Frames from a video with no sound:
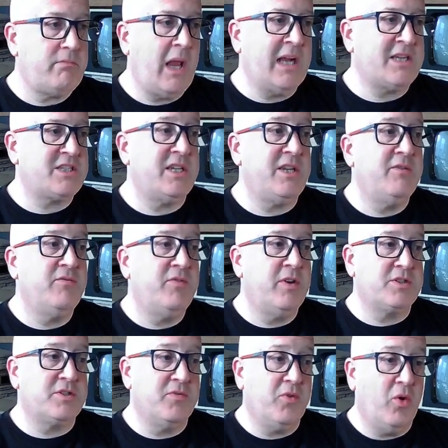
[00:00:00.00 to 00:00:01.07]
Actually,
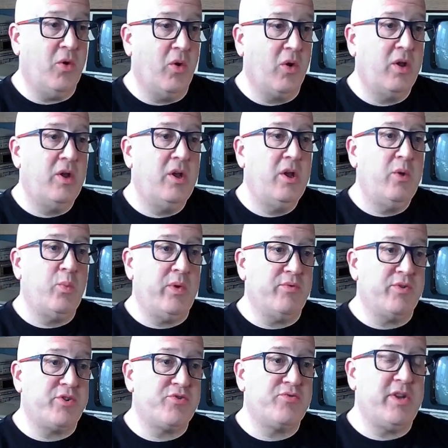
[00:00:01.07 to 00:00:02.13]
first of all, we
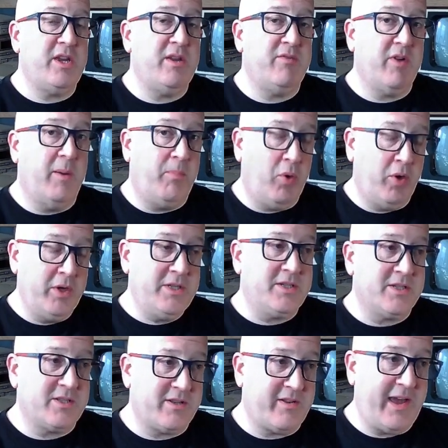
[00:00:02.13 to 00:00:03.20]
retrieve a
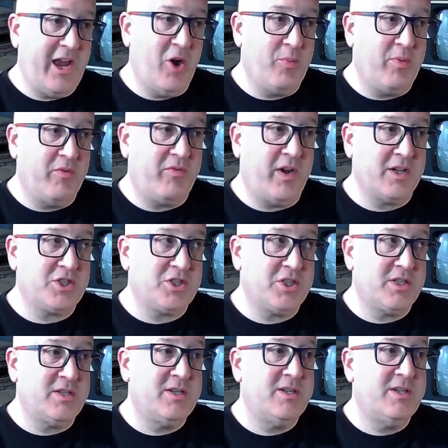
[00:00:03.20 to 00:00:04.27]
pointer to that helper function,